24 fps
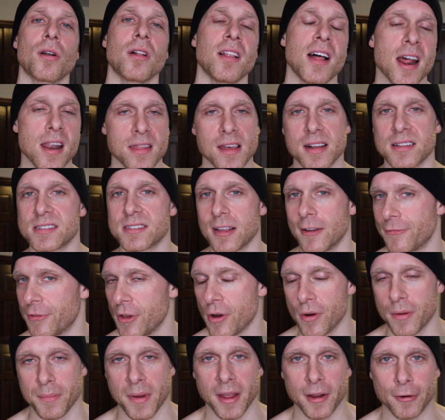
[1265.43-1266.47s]
a lot of that stuff though
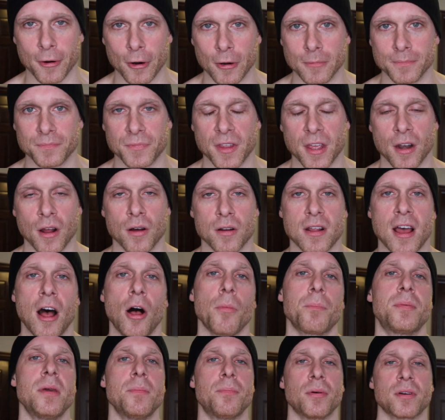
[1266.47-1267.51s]
in my group, you know, to
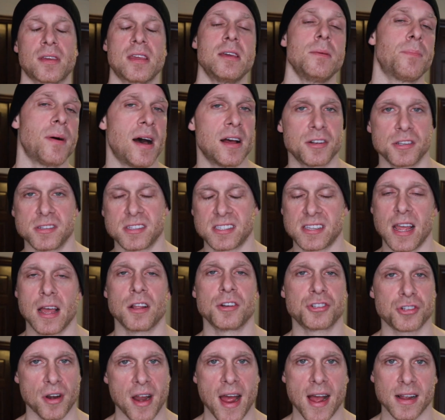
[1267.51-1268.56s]
help people keep on, stay on
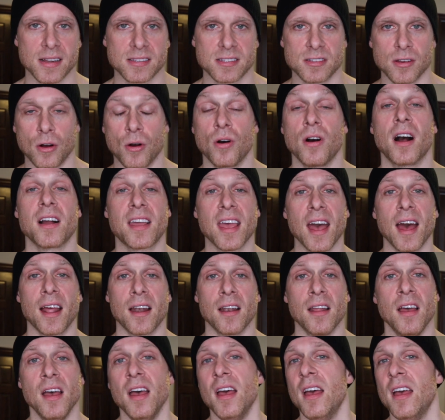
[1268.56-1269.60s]
track. So
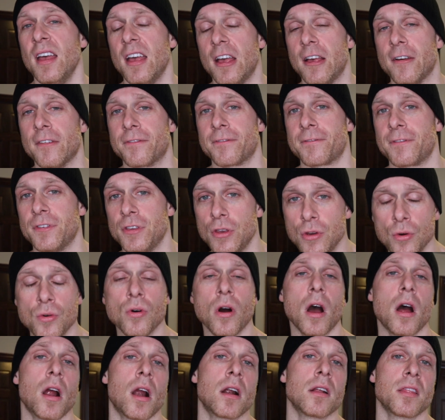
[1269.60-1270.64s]
again, if you
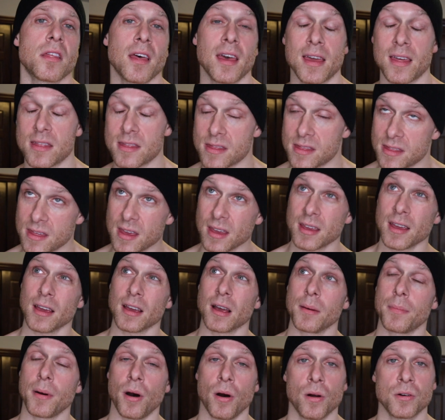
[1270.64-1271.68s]
are like thinking
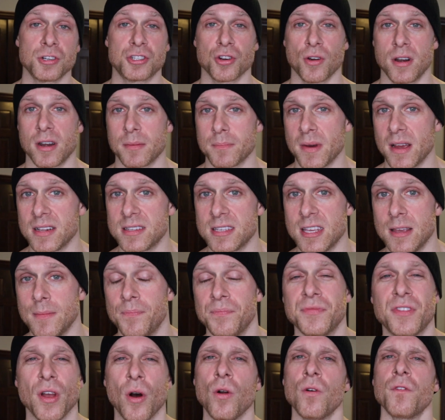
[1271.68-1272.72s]
about joining my
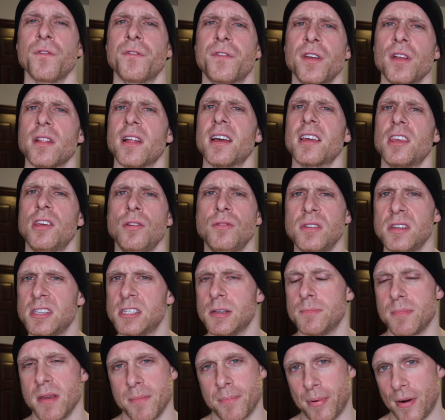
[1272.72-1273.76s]
team, don't feel like you need to
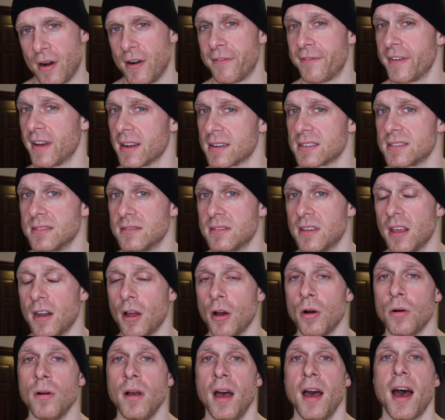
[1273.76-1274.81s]
be perfect, you
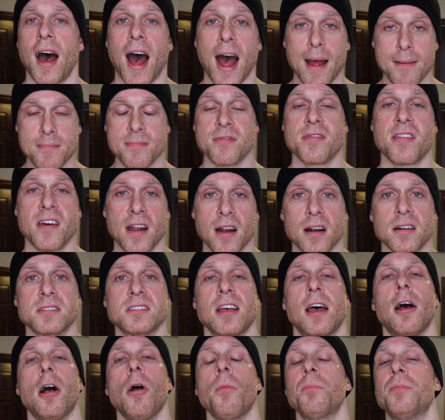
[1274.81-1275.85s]
know? I'm there to
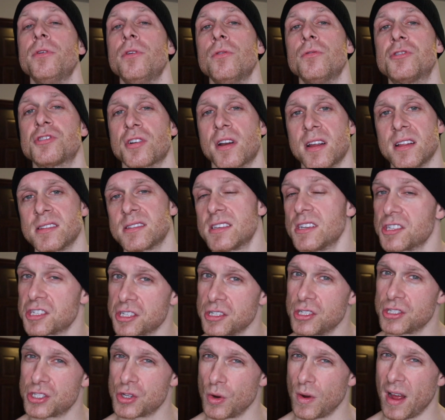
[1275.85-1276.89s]
help you
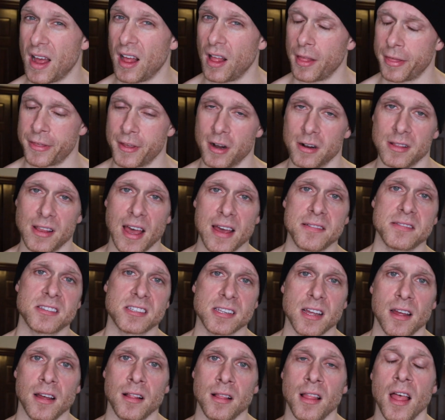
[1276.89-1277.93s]
transition to a healthier
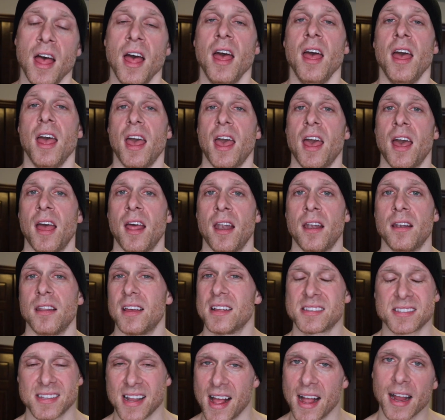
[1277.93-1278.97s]
lifestyle, and
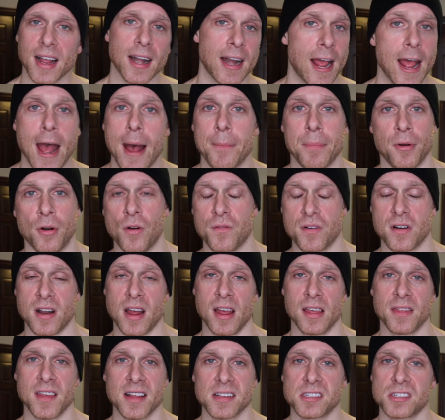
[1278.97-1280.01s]
it's not gonna happen
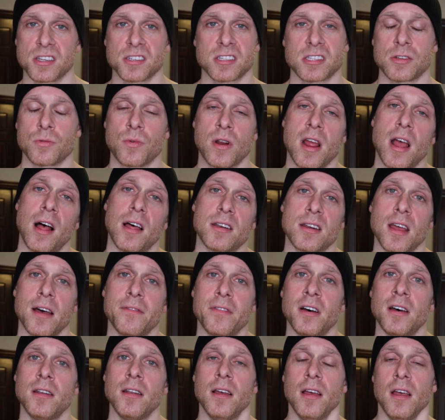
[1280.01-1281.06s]
overnight. That's just the reality of
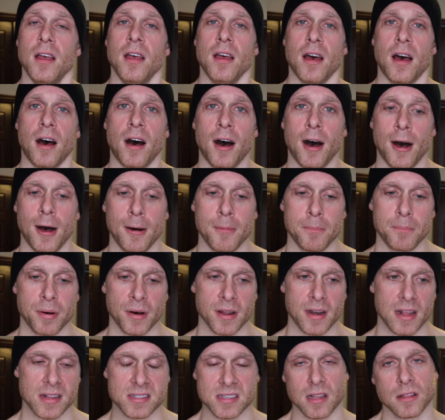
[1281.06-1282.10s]
it.
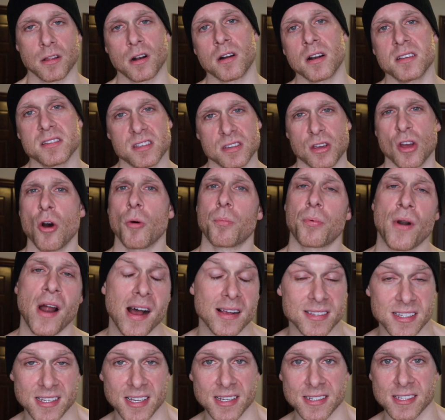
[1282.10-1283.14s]
But it's a learn as you go
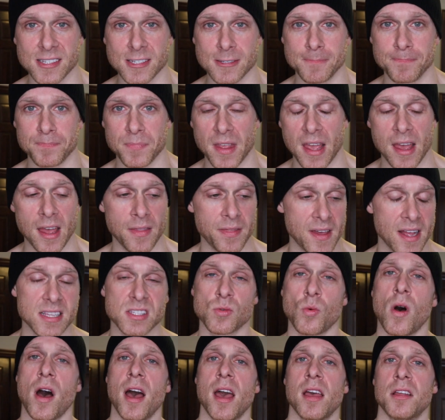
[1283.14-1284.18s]
process, and that's
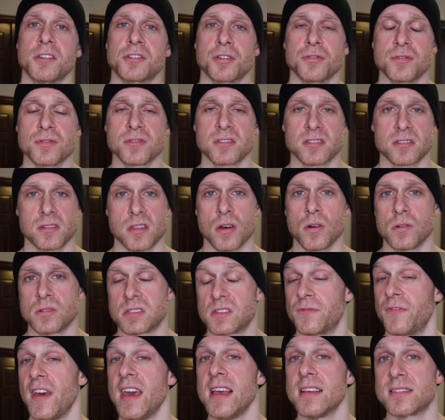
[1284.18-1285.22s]
why I introduced those
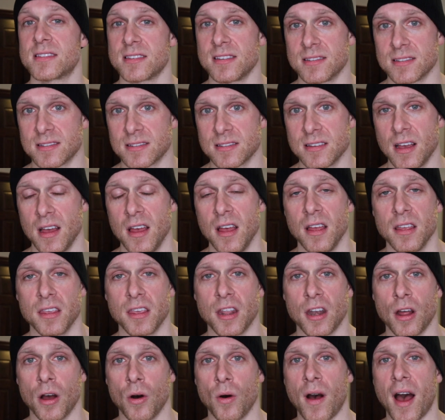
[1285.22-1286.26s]
phases. You
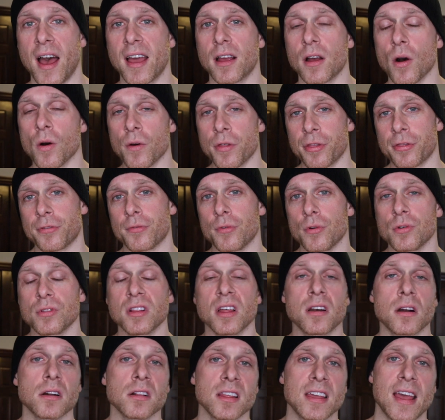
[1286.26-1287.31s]
know, I go through
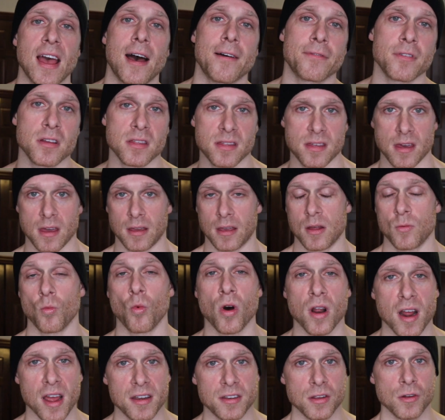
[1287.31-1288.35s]
literally everything and
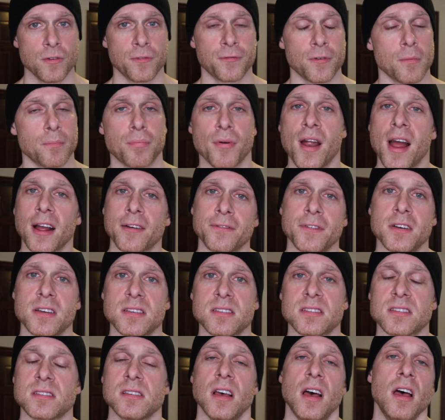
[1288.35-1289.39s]
what I do for
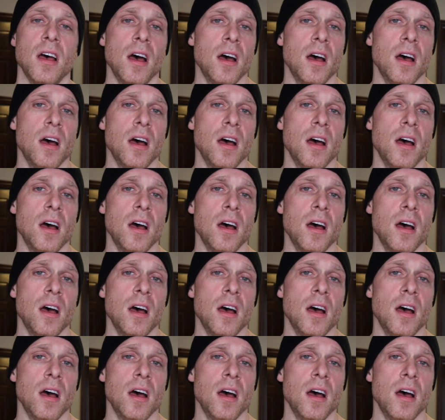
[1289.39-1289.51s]
breakfast,